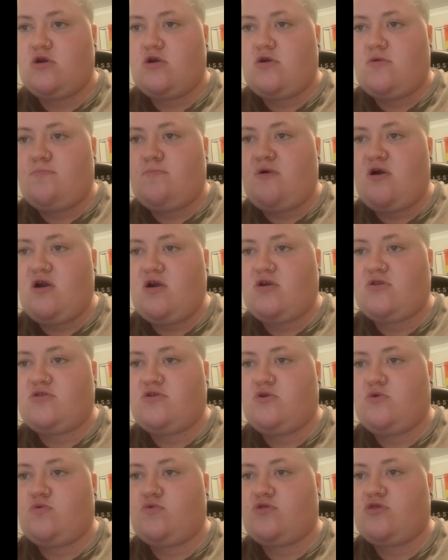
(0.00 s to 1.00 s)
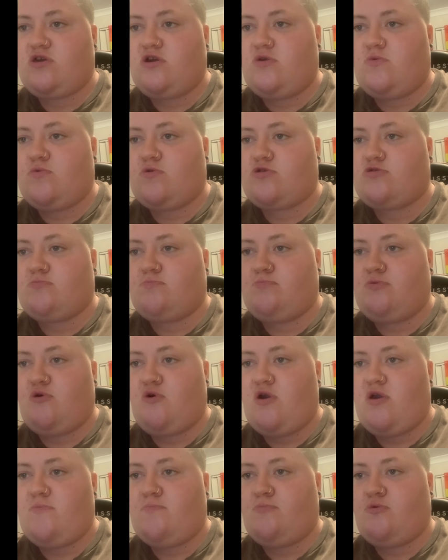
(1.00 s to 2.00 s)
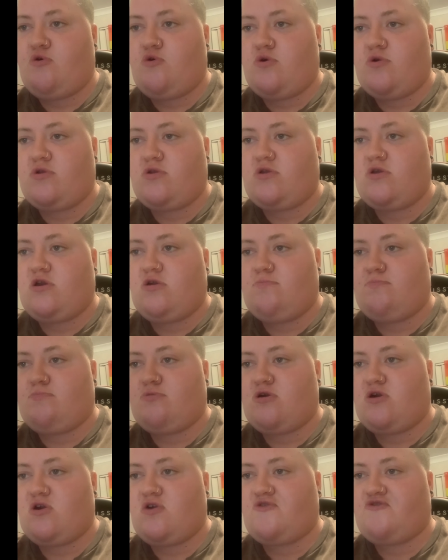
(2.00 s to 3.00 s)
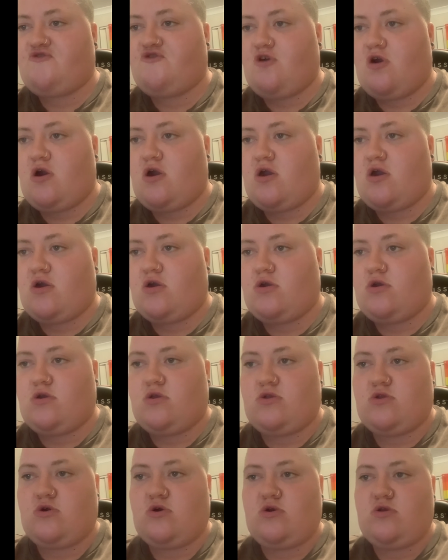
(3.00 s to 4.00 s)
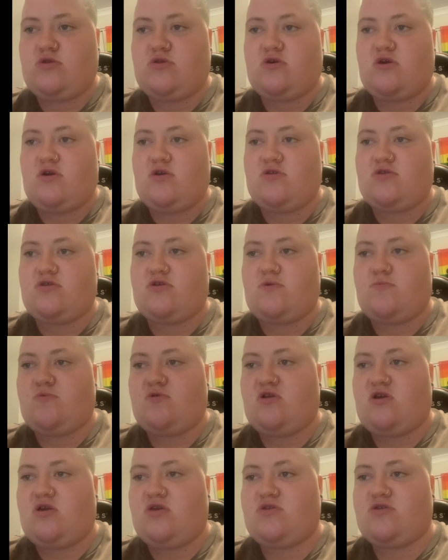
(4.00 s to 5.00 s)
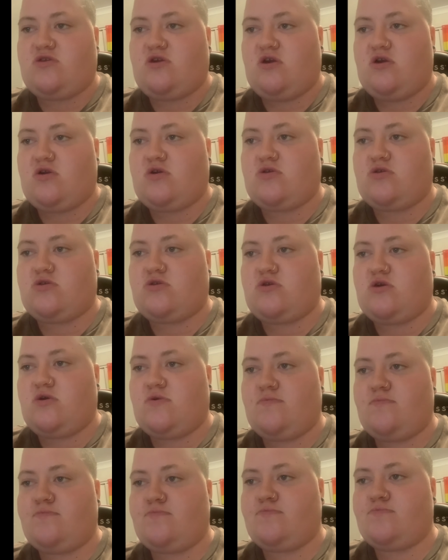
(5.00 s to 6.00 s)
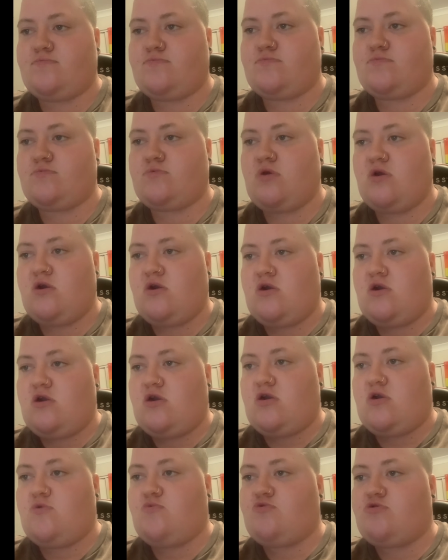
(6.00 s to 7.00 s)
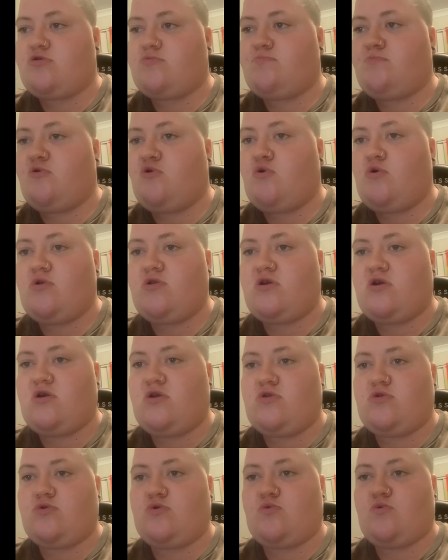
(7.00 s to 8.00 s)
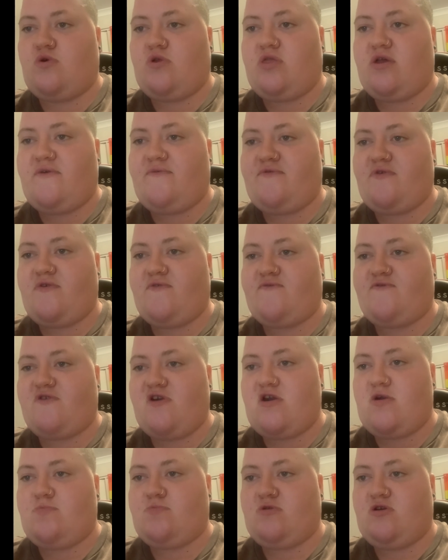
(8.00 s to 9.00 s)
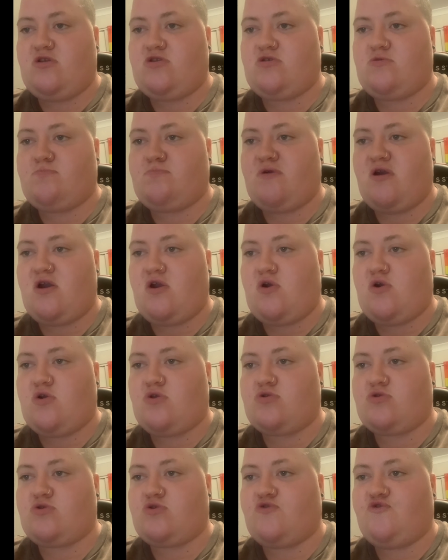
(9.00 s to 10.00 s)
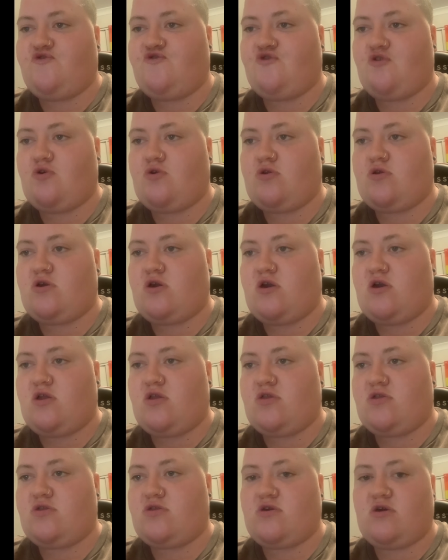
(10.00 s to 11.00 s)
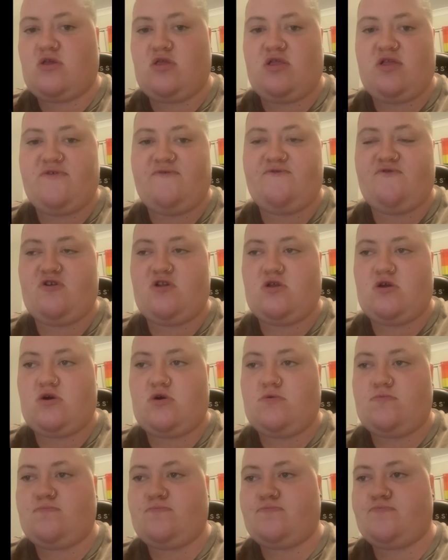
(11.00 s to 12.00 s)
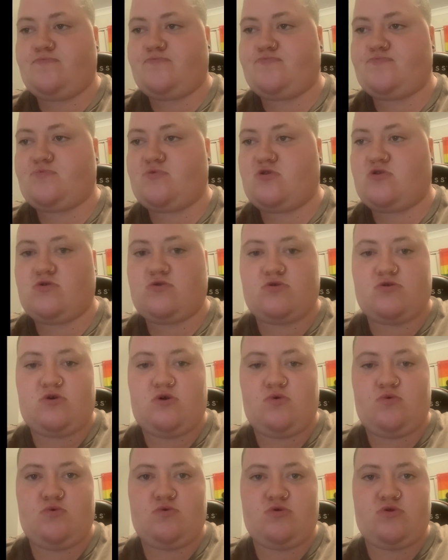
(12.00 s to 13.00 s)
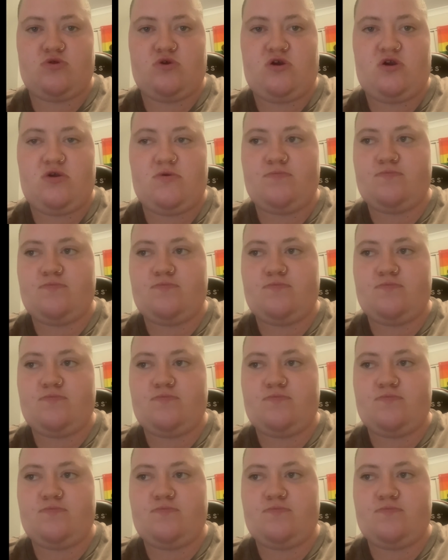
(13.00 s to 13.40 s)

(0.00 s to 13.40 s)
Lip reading: Mark Tildesley was a boy born in Berkshire in 1976. He was born into a loving family to parents John and Lavinia Tildesley.